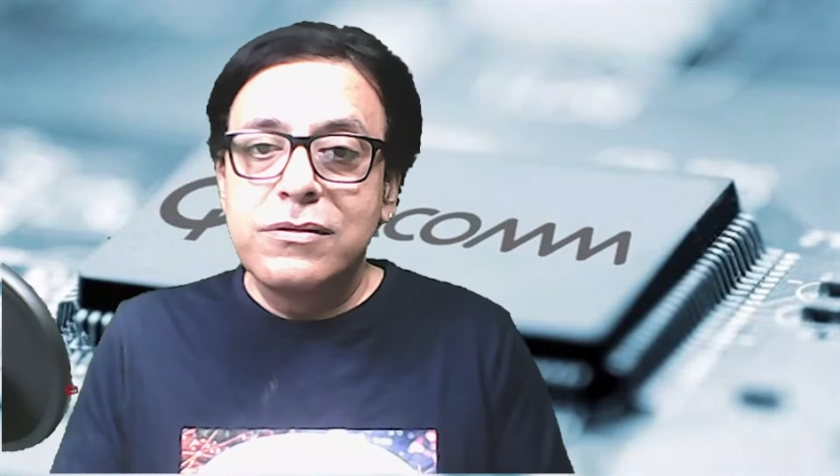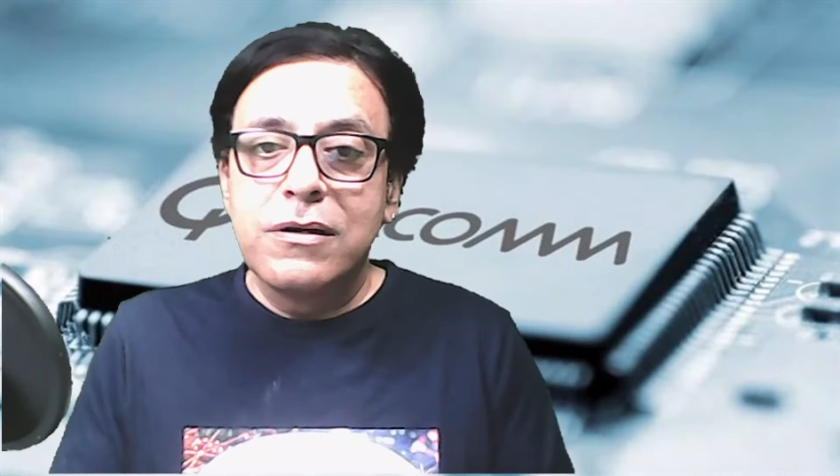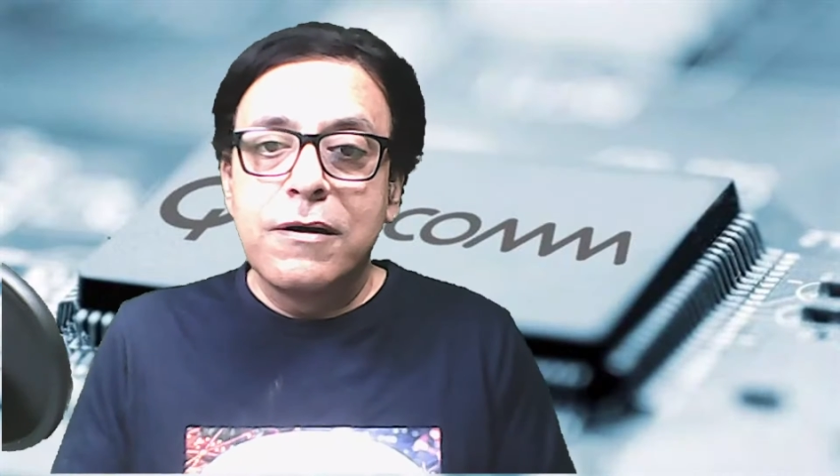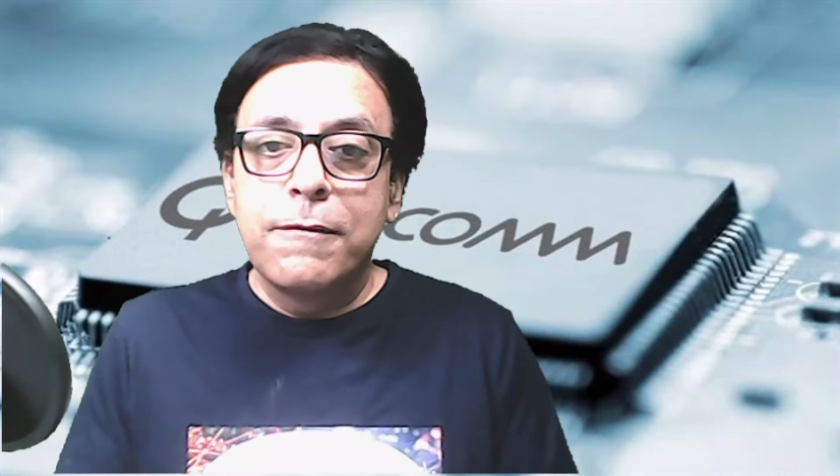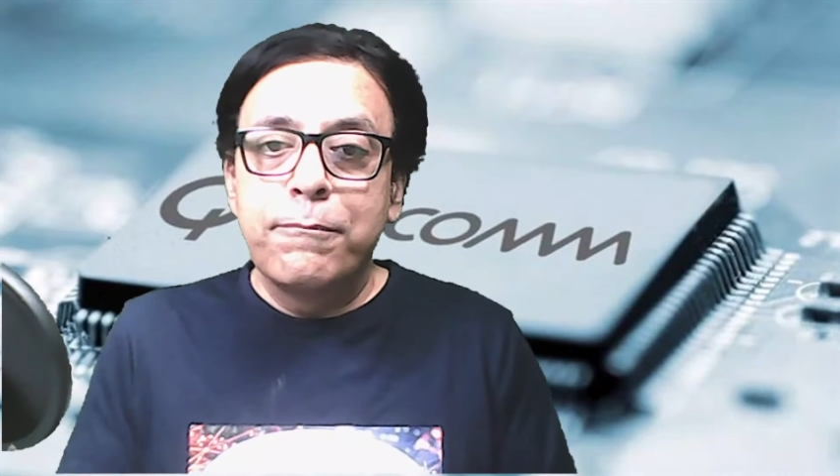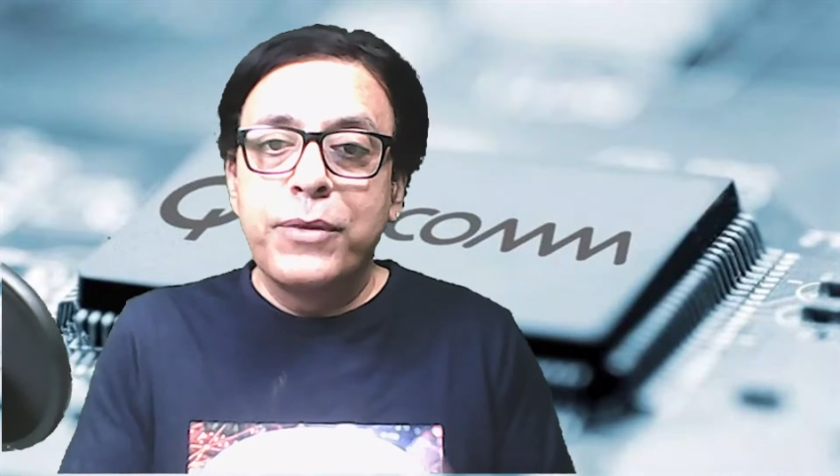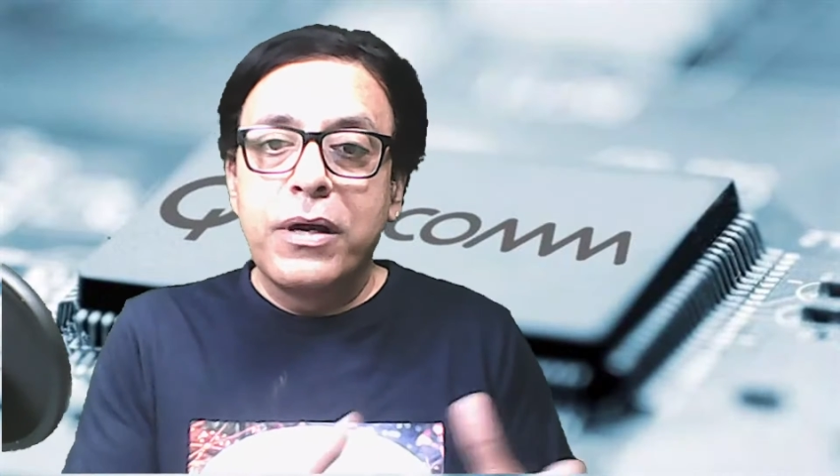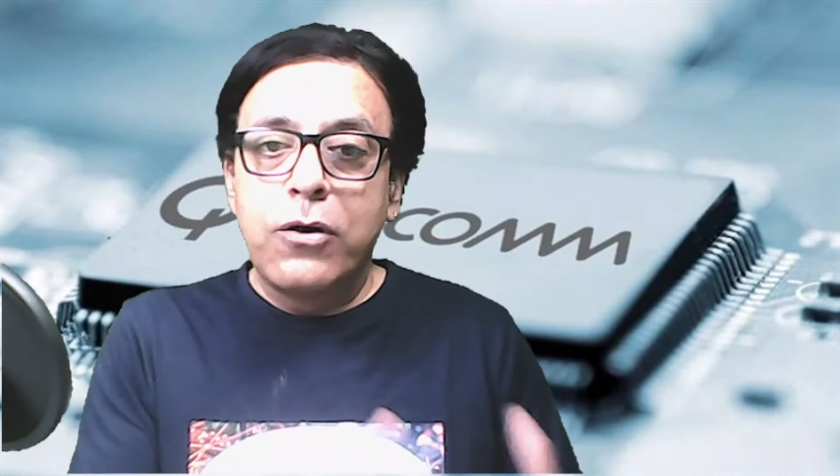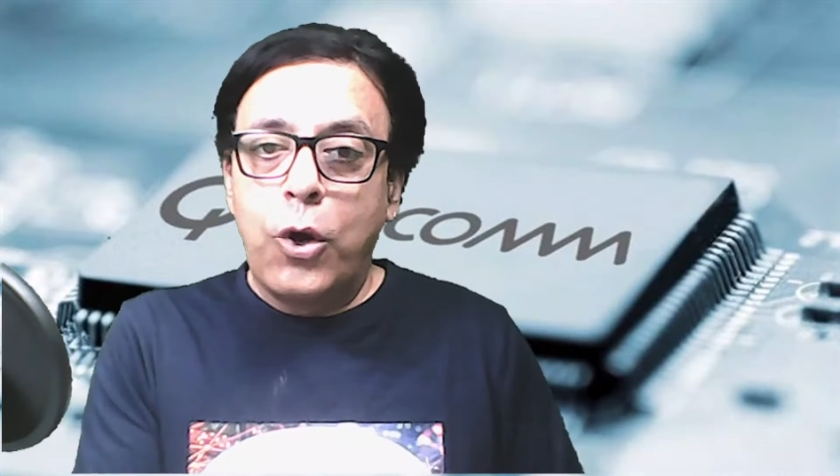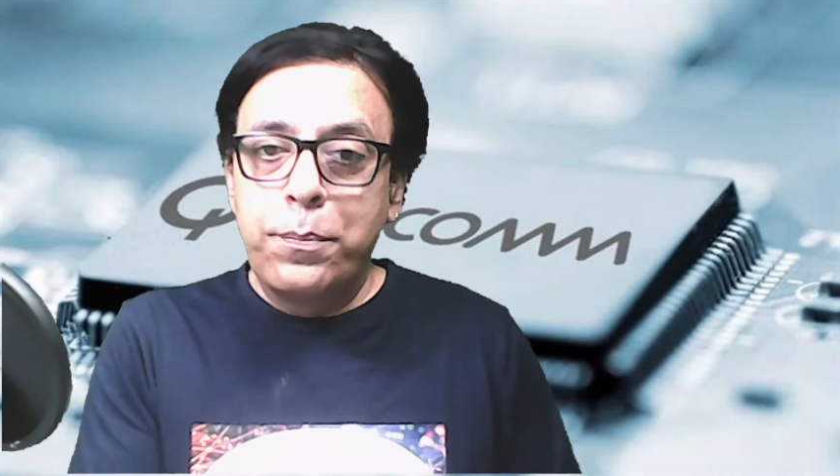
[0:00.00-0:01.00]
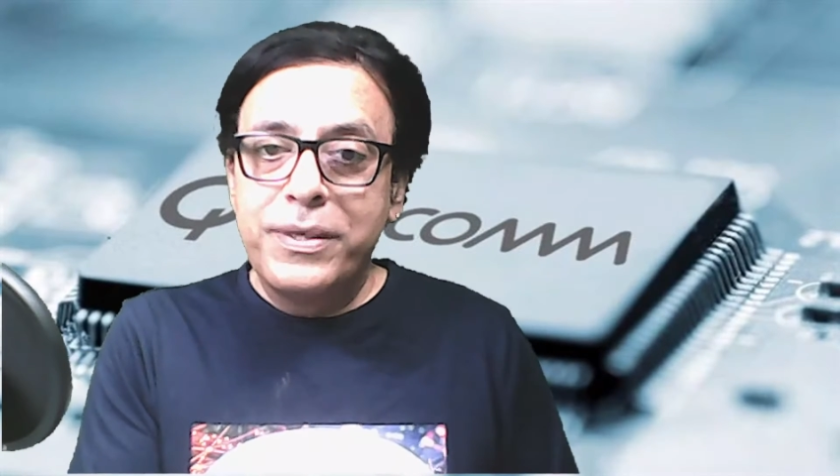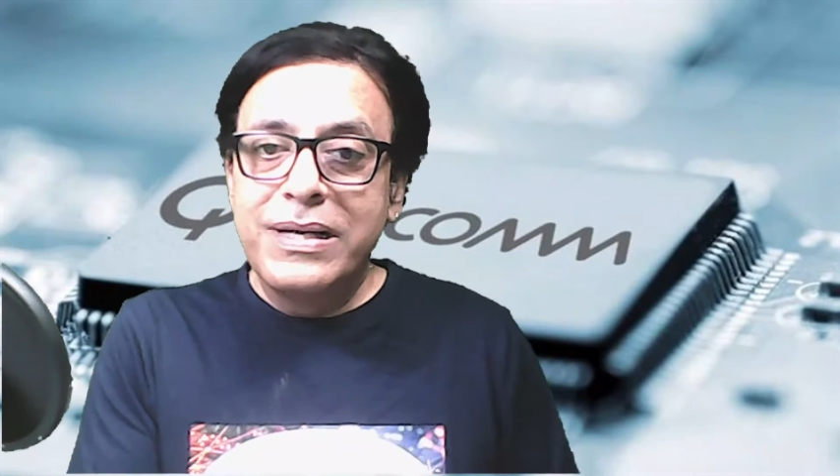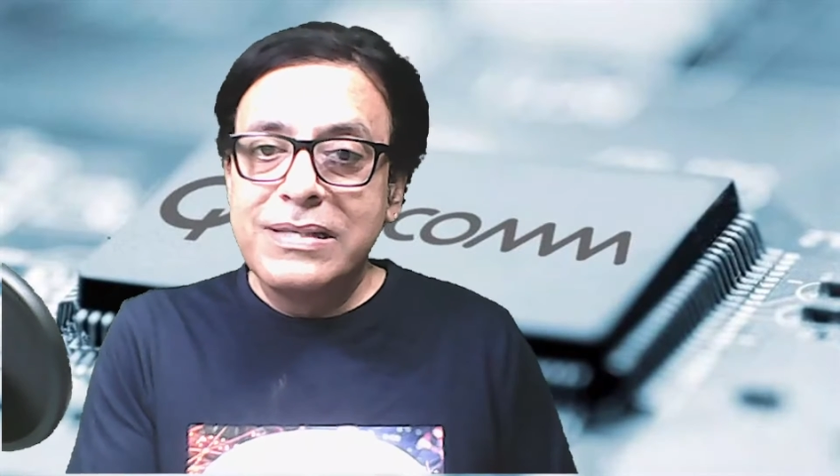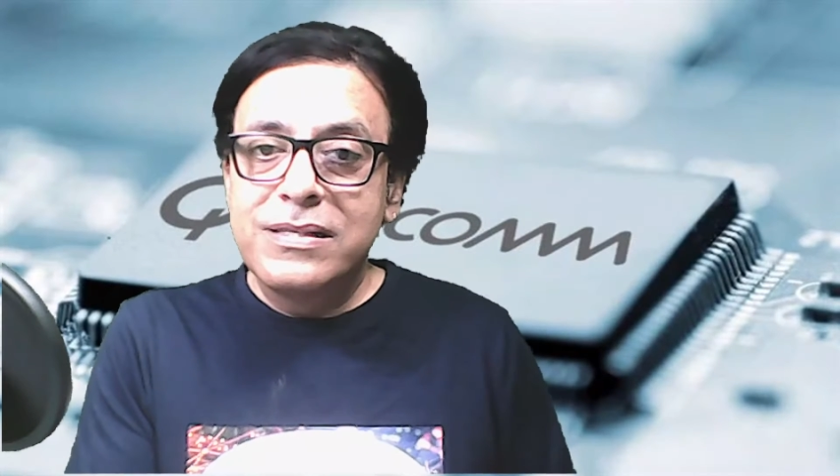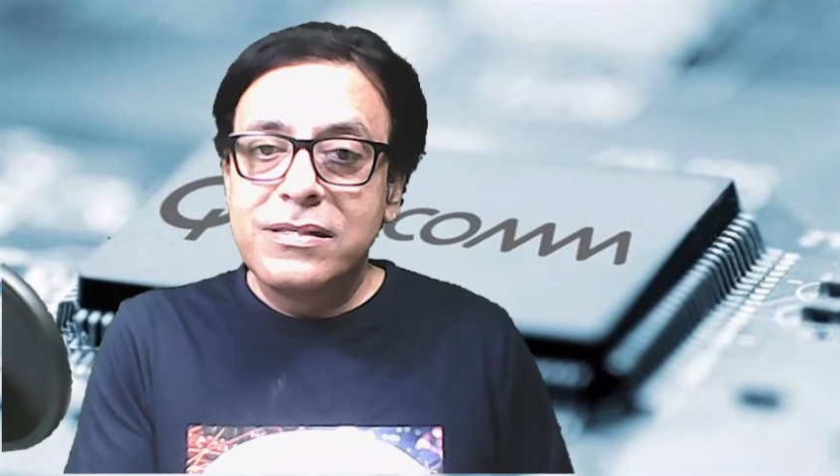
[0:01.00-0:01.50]
their
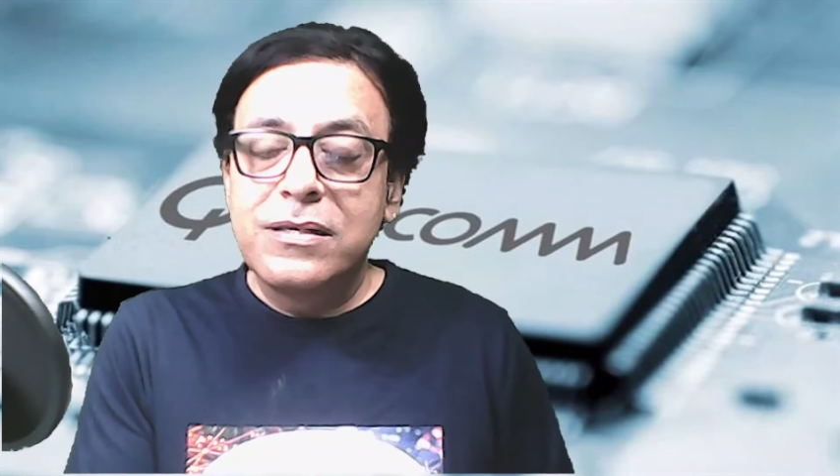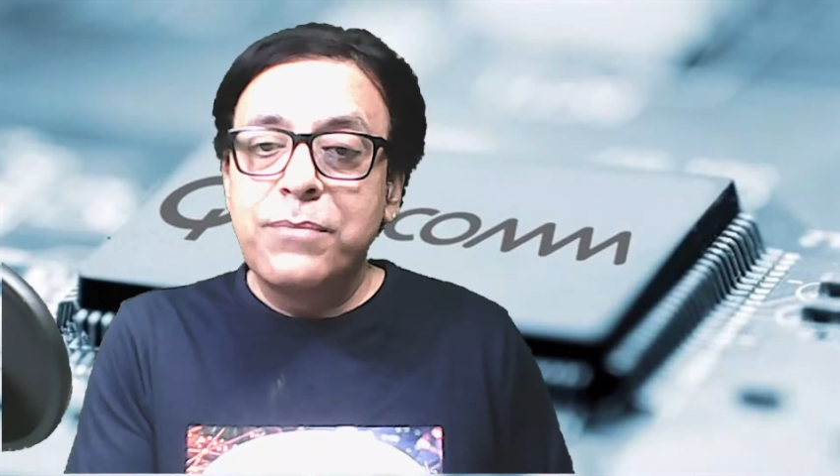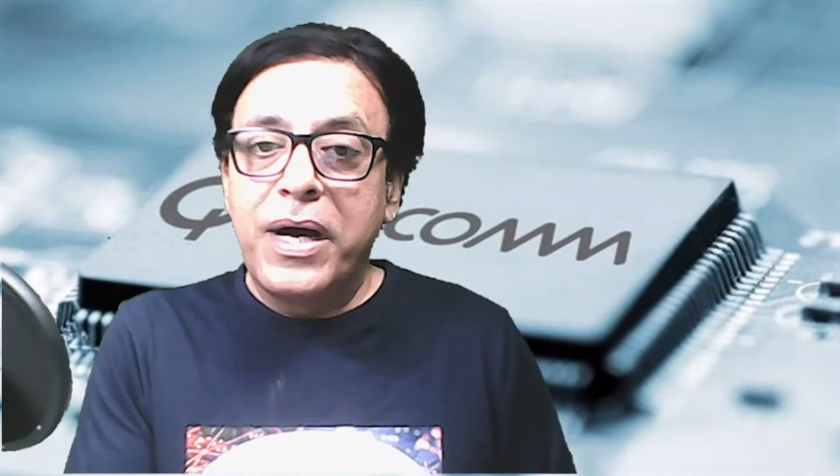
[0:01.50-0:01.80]
operating system,